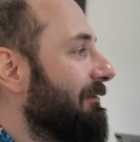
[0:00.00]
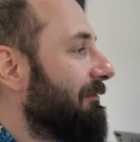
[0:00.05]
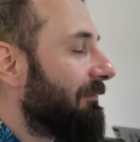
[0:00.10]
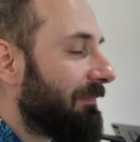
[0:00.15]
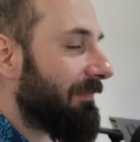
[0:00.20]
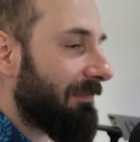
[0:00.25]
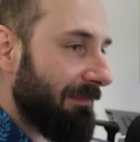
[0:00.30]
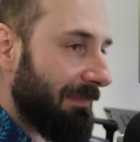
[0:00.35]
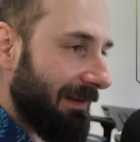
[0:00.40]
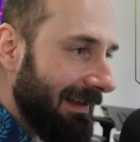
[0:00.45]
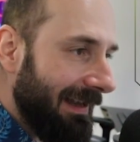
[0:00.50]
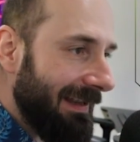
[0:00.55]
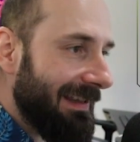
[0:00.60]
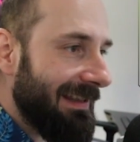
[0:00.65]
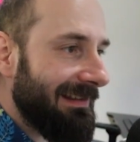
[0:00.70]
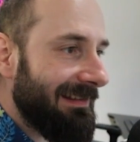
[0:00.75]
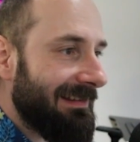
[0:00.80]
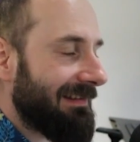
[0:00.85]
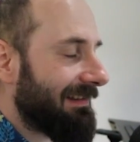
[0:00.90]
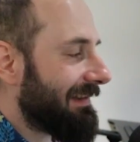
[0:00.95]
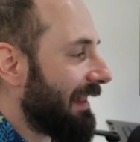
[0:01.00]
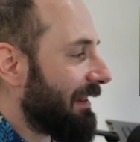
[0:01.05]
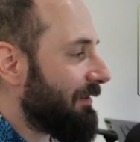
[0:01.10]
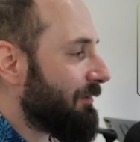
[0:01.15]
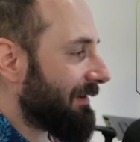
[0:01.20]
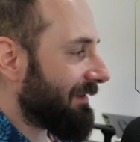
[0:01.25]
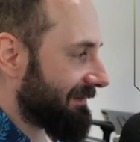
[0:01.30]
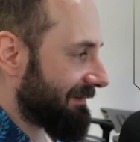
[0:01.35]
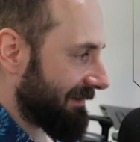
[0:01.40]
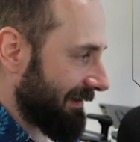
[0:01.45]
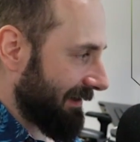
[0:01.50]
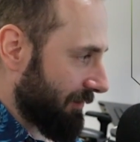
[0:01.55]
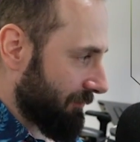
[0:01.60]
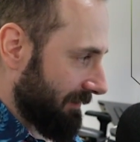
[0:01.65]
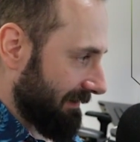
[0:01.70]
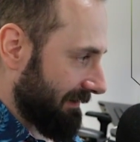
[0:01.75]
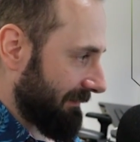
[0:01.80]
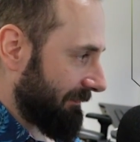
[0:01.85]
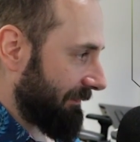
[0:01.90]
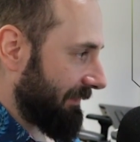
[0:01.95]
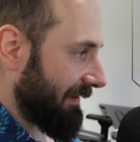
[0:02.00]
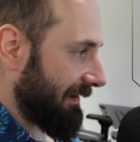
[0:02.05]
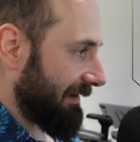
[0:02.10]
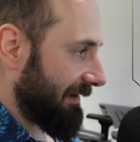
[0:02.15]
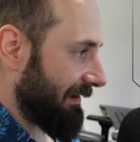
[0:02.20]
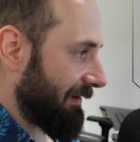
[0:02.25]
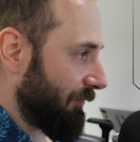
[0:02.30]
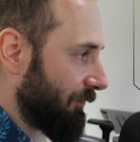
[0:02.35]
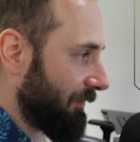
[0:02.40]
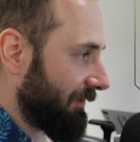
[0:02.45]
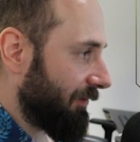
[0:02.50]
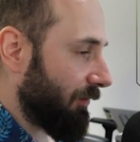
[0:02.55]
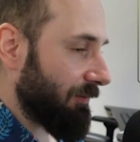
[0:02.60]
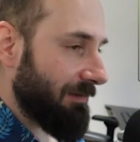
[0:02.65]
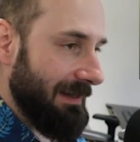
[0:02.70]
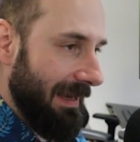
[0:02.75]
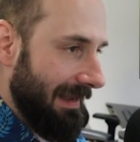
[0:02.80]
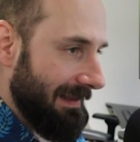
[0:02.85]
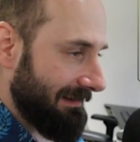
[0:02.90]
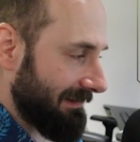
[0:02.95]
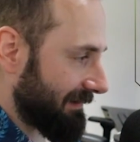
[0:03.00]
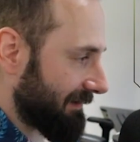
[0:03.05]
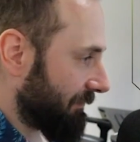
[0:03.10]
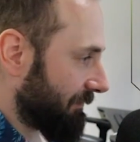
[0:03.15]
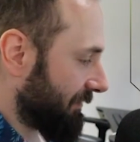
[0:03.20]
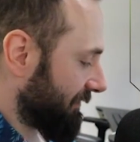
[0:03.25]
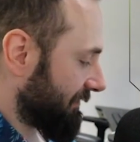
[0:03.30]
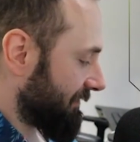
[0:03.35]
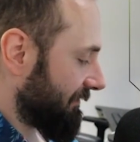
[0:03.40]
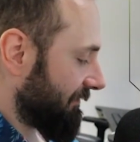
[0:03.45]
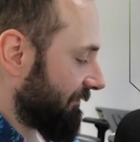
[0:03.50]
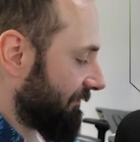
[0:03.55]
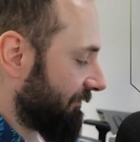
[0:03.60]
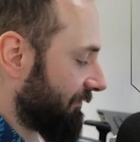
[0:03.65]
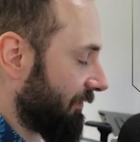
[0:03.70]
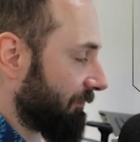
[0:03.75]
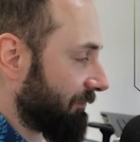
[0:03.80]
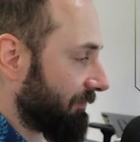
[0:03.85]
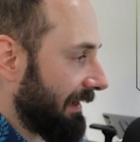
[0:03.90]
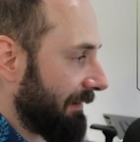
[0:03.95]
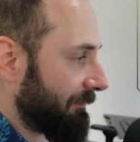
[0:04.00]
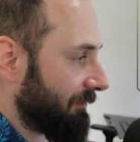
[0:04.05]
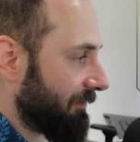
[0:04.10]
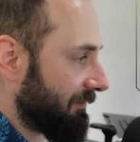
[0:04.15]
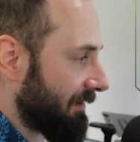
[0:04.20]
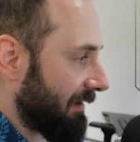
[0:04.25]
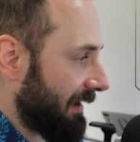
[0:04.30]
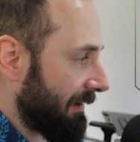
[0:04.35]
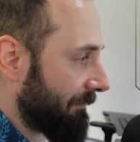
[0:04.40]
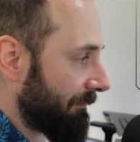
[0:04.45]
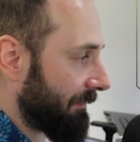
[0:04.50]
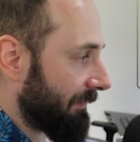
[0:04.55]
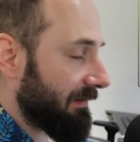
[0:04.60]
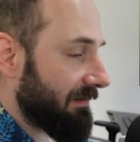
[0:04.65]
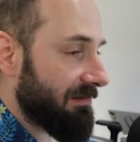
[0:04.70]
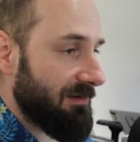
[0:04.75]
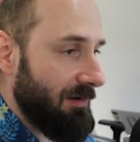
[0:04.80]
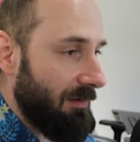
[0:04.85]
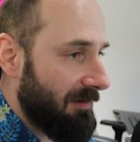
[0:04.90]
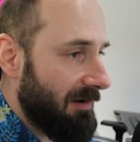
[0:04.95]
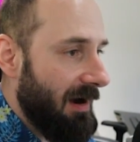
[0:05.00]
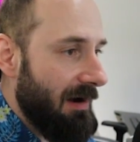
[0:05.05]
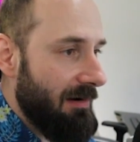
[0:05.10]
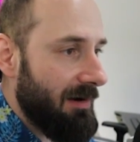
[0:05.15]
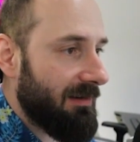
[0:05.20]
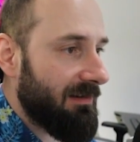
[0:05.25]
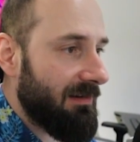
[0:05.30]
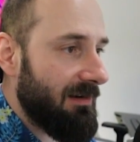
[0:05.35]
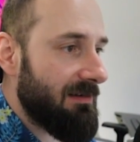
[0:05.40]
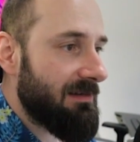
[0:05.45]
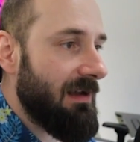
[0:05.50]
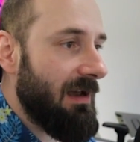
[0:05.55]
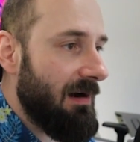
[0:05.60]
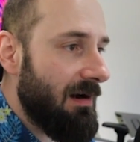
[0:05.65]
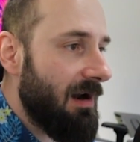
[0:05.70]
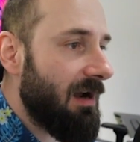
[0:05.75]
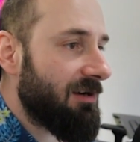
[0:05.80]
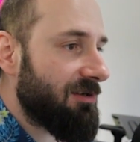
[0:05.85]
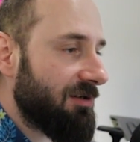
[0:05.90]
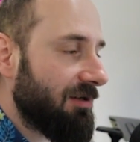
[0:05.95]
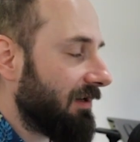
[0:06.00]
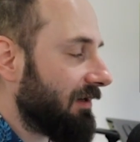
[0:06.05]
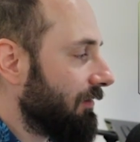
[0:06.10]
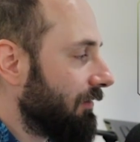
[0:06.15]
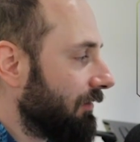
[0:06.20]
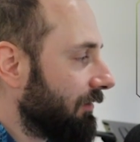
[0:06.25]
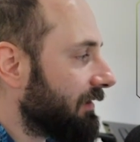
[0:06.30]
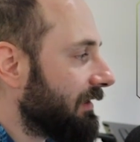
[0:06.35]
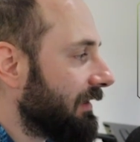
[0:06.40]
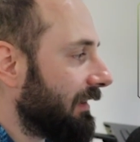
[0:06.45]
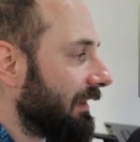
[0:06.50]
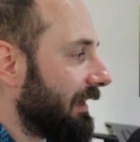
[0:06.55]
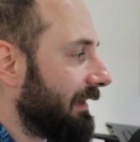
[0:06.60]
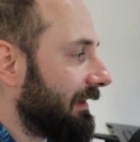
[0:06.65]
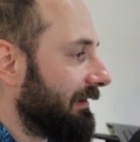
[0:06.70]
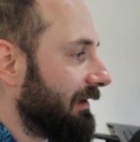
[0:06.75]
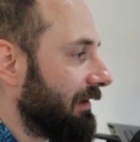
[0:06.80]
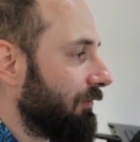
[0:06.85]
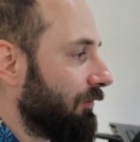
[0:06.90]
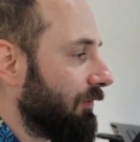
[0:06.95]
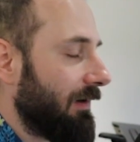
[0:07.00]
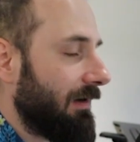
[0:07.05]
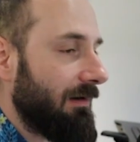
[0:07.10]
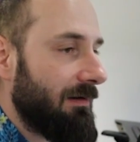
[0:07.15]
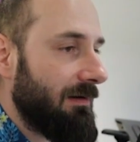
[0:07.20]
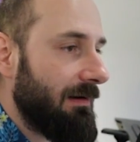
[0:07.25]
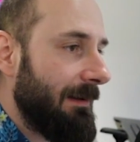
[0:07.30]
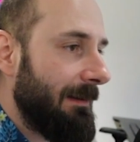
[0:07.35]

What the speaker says: but I can tell you a secret with those heads, because from time to time some characters are actually looking like their